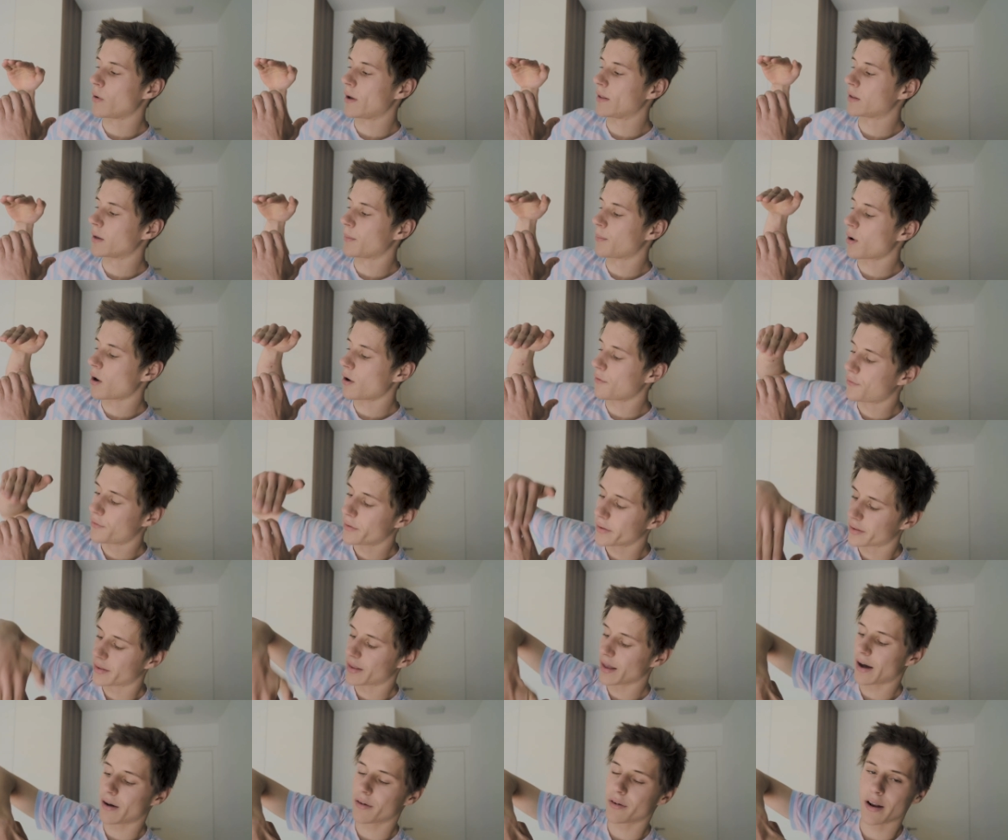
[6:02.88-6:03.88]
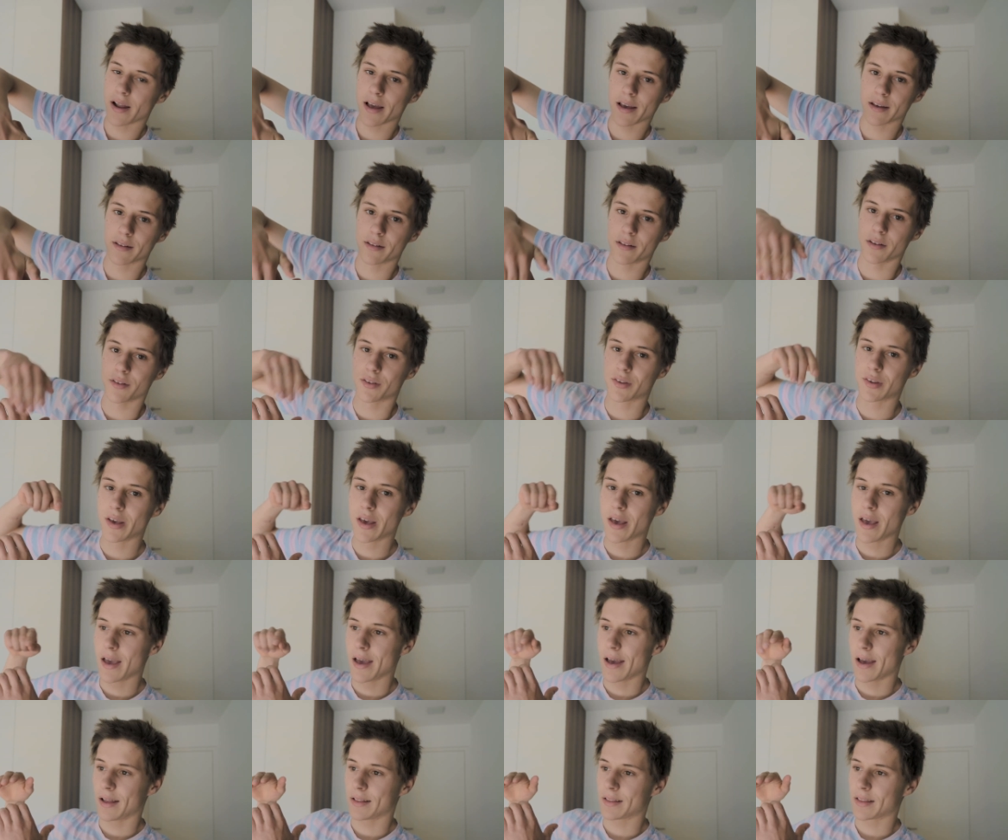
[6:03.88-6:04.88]
went above it down like this.
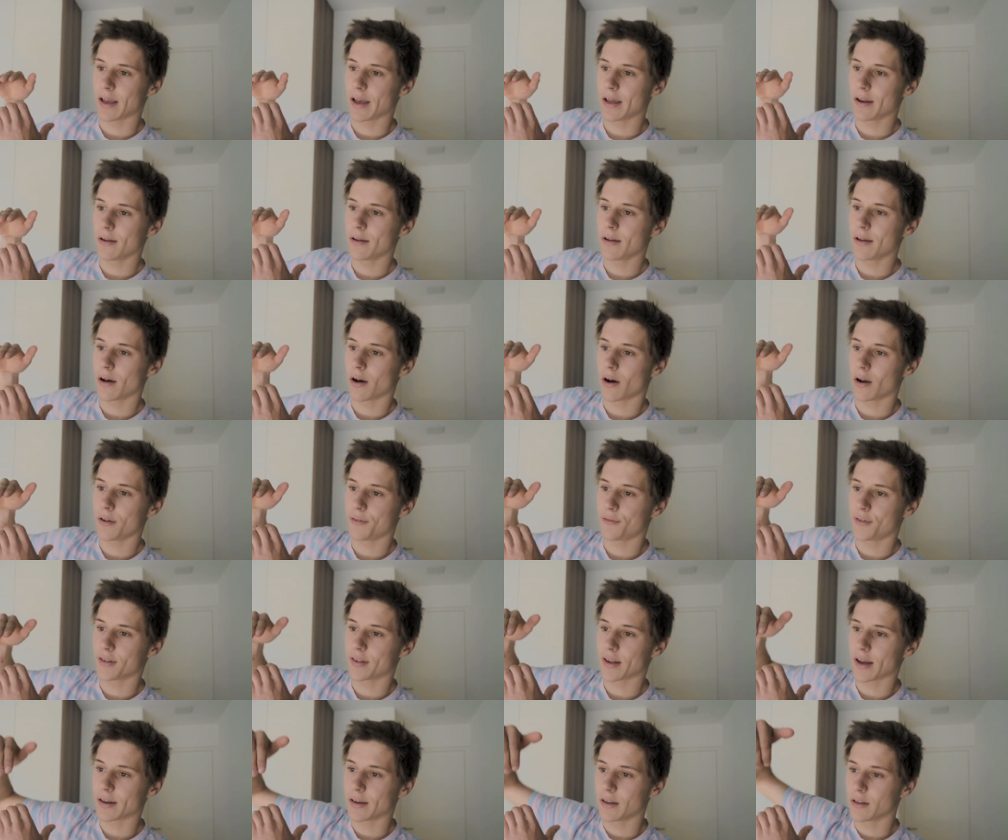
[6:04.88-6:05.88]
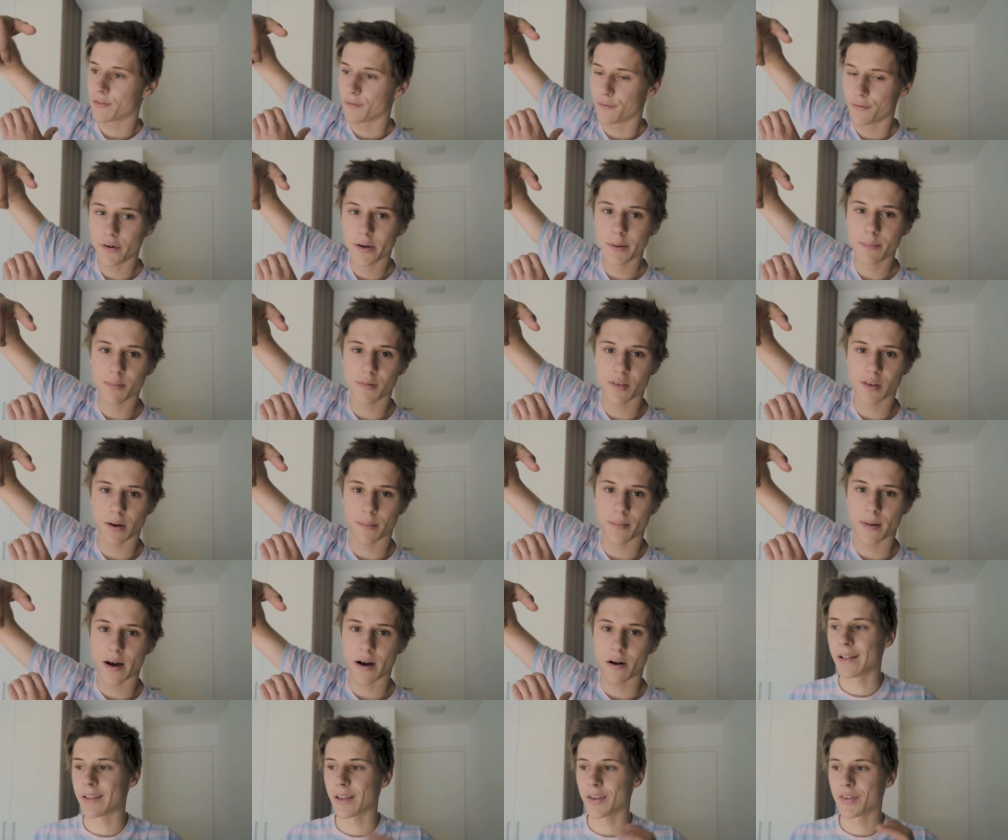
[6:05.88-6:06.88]
And then all of a sudden it flipped
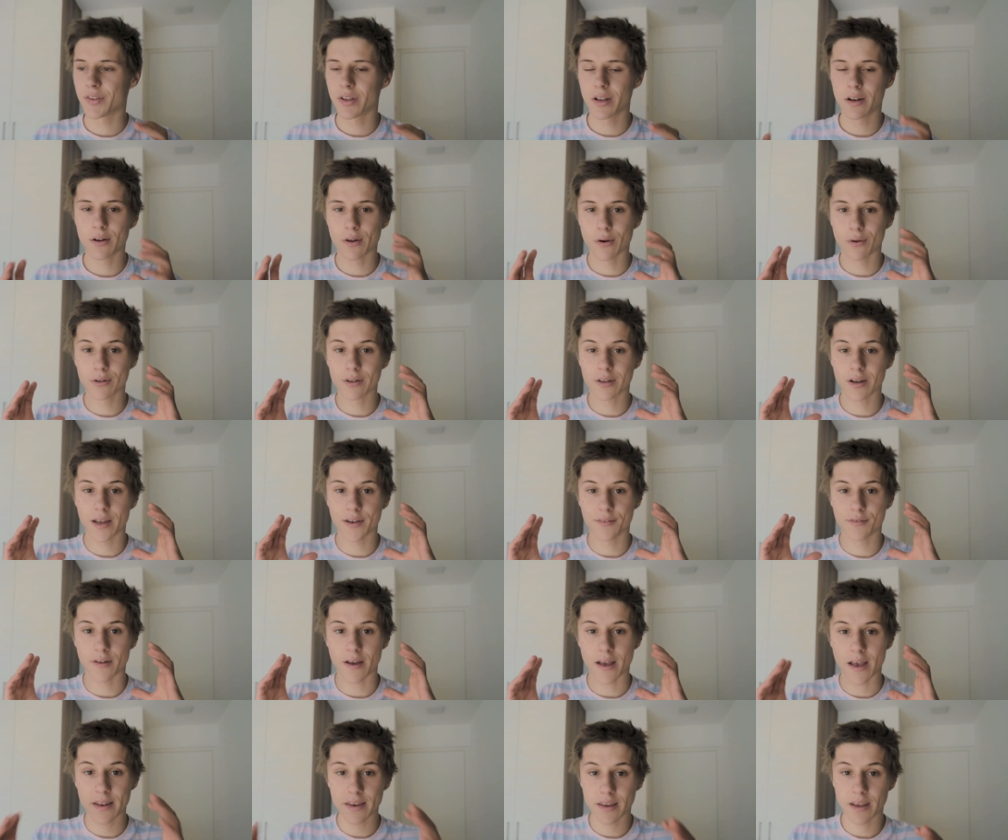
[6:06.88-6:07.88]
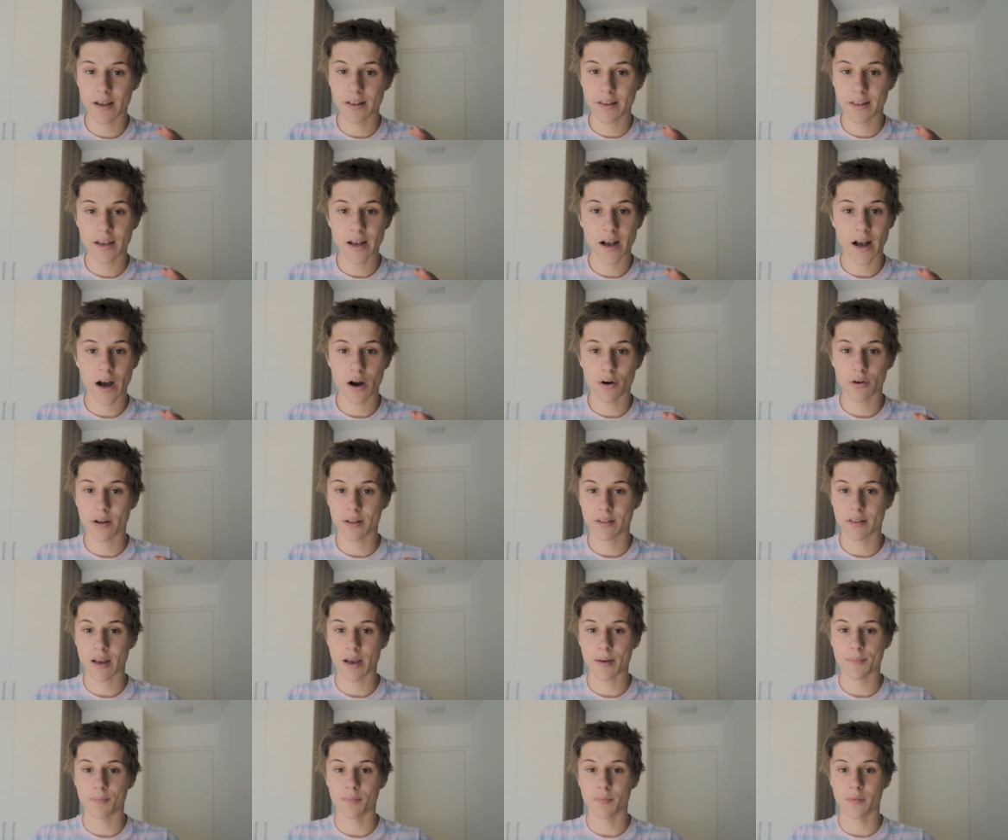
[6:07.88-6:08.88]
somehow and I still don't have any idea how that
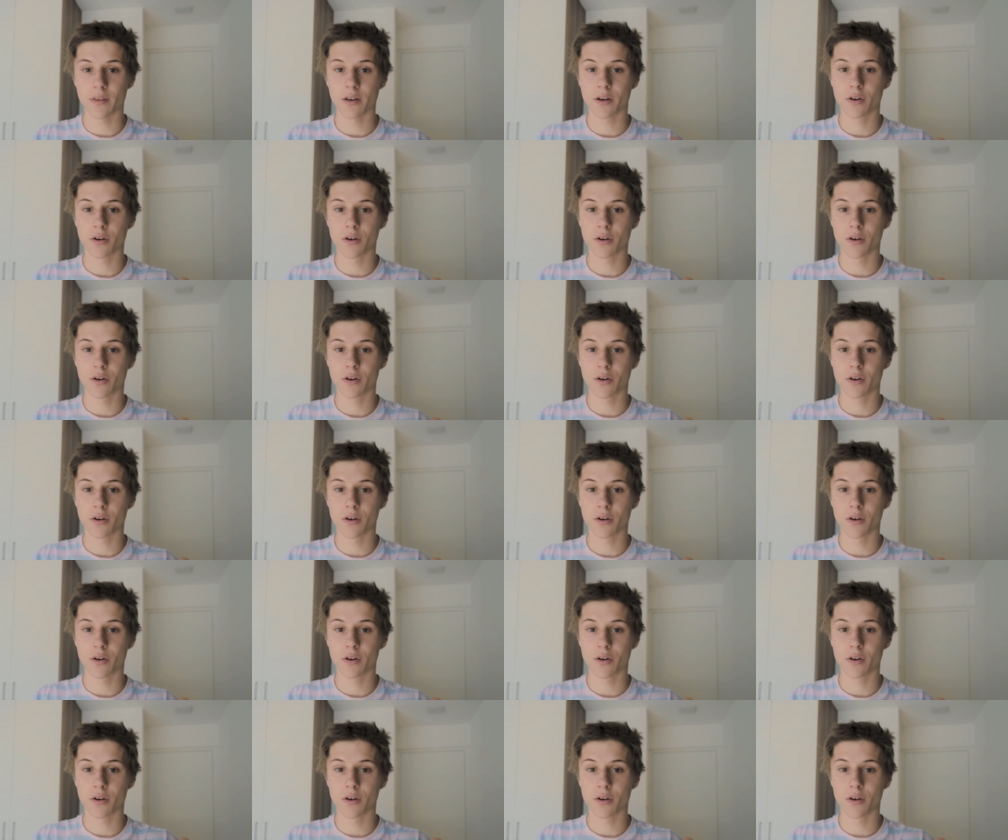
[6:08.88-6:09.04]
happened.